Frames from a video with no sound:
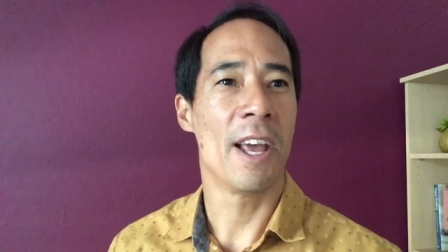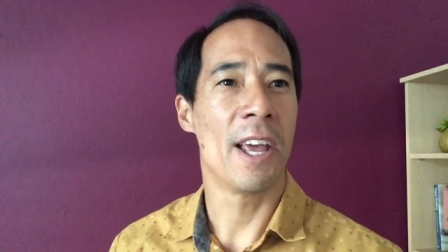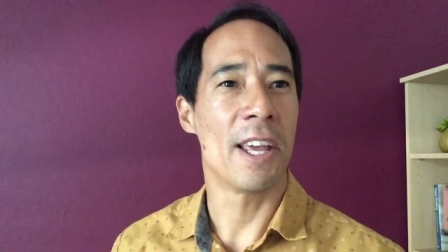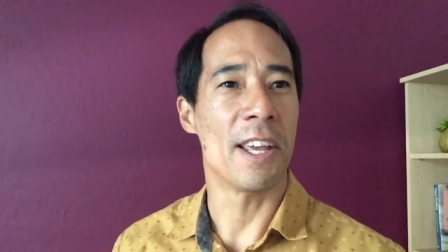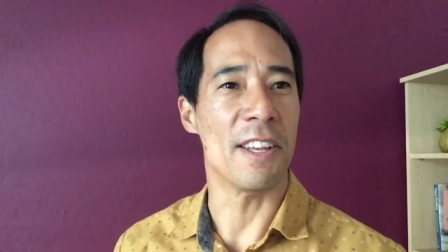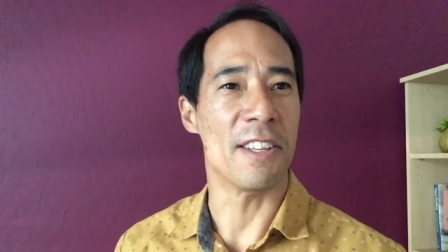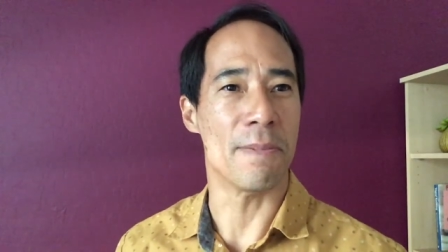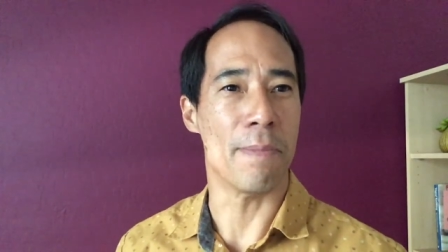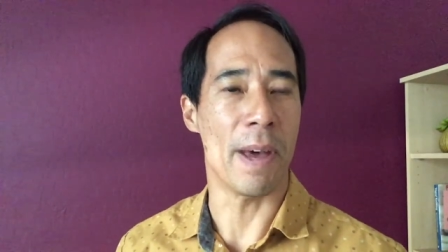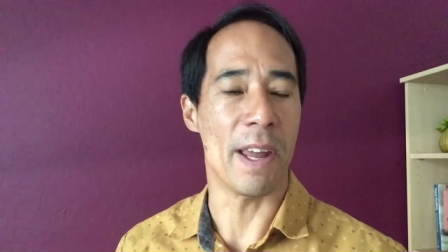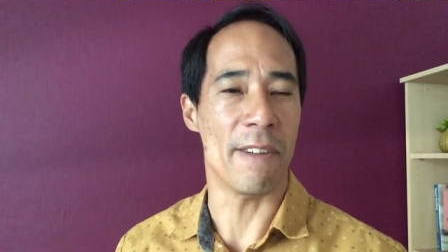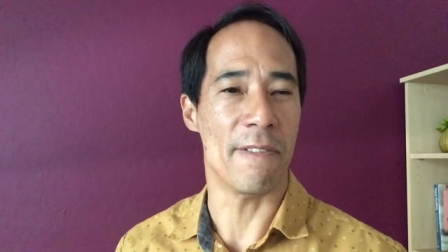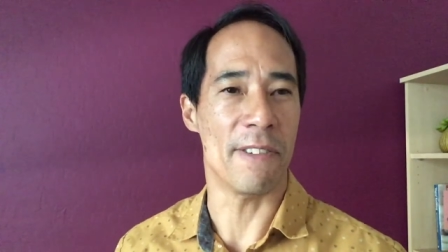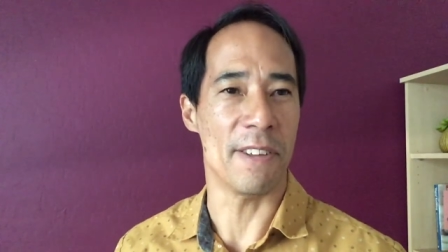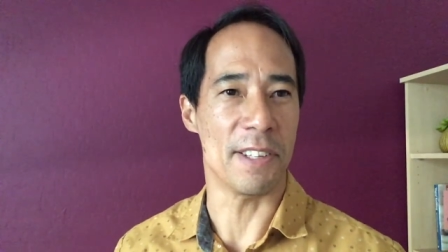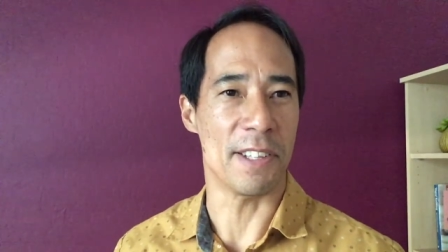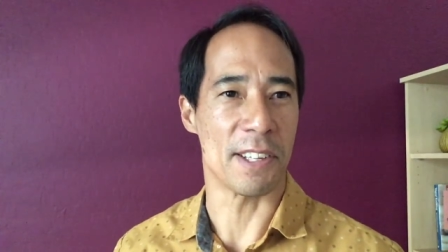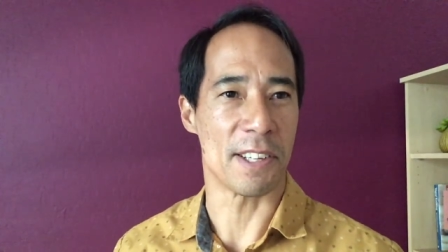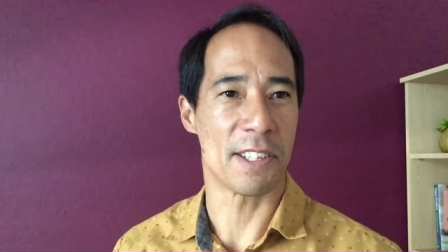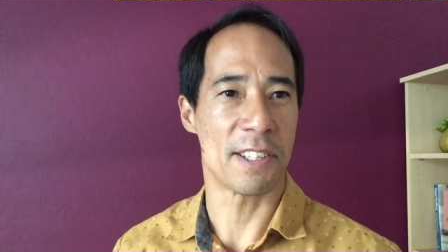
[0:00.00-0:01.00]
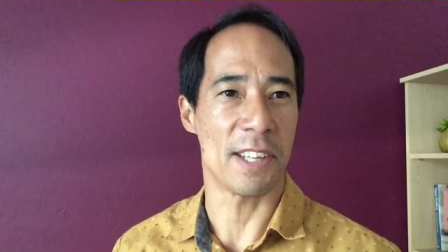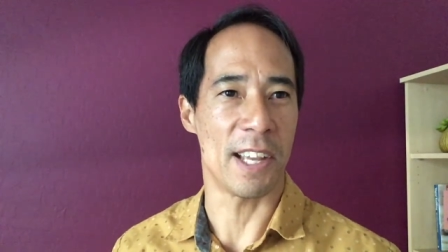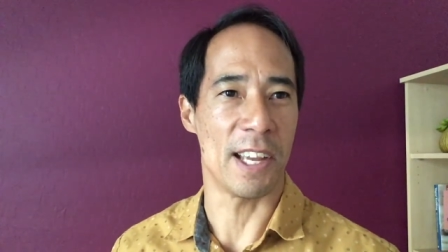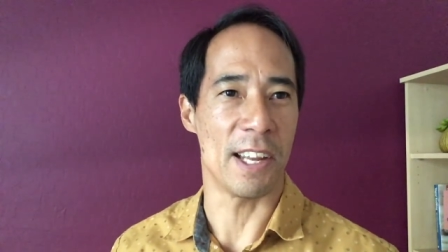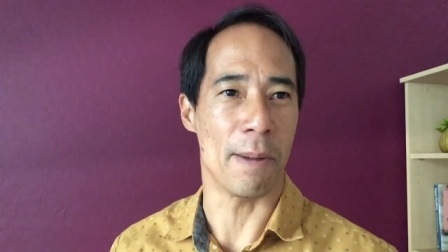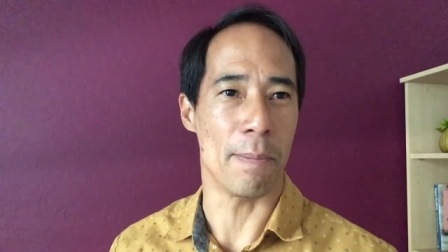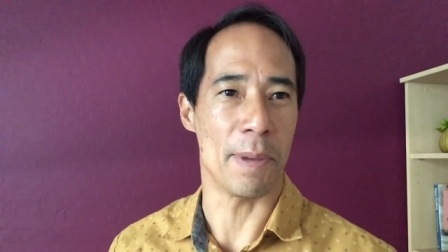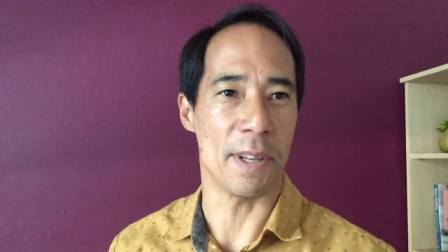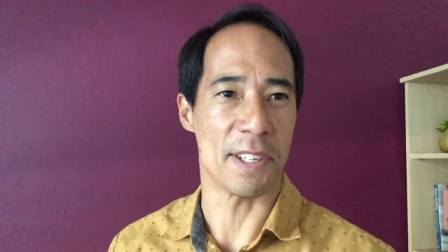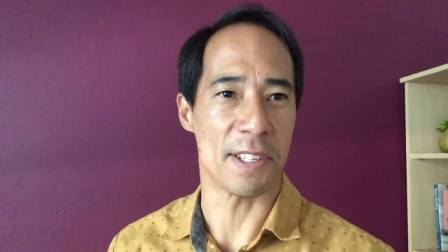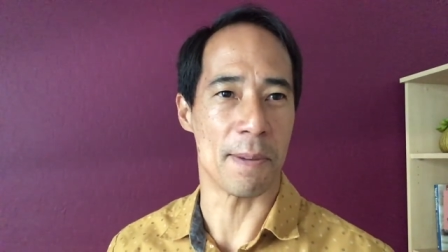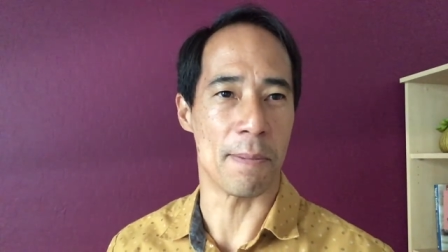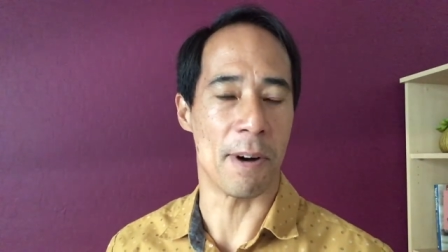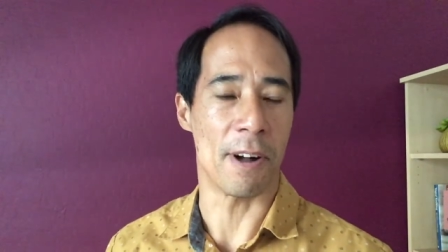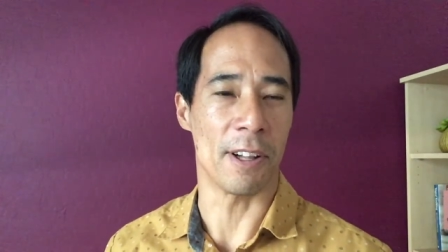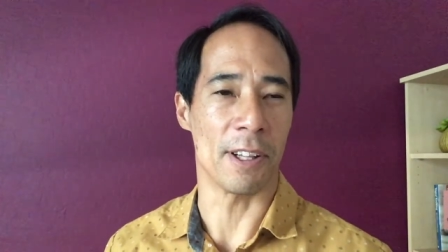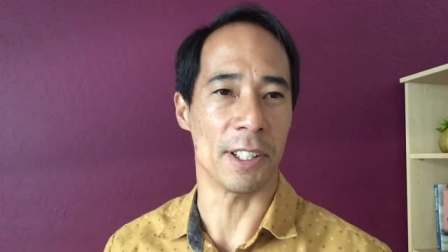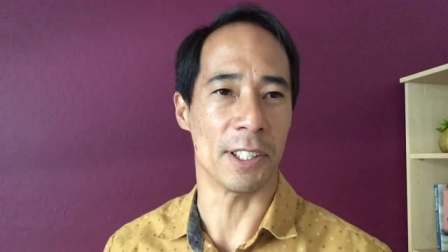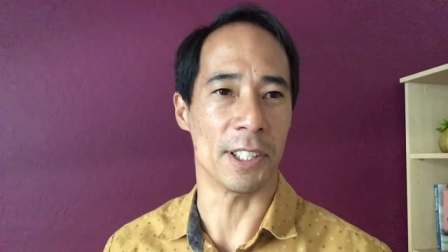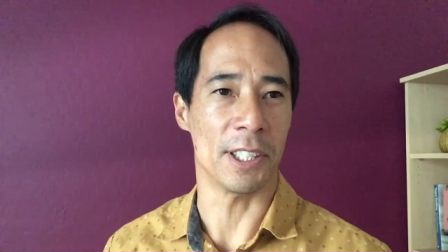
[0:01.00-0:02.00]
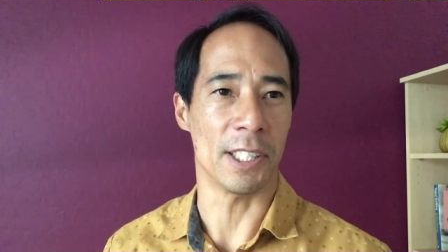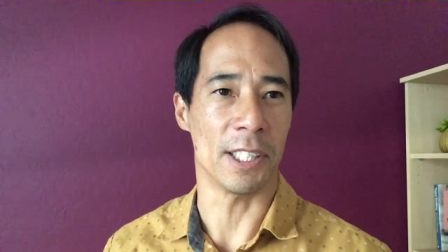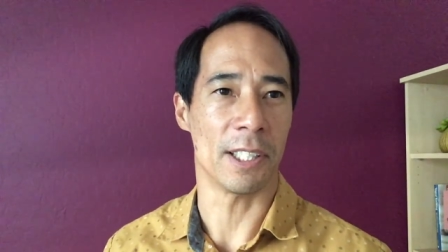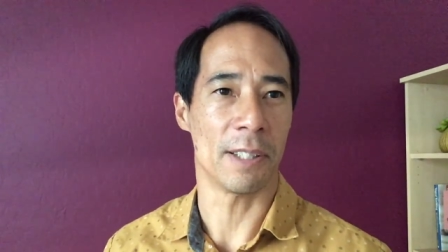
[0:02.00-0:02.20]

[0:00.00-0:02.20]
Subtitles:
his metaphysics and epistemology.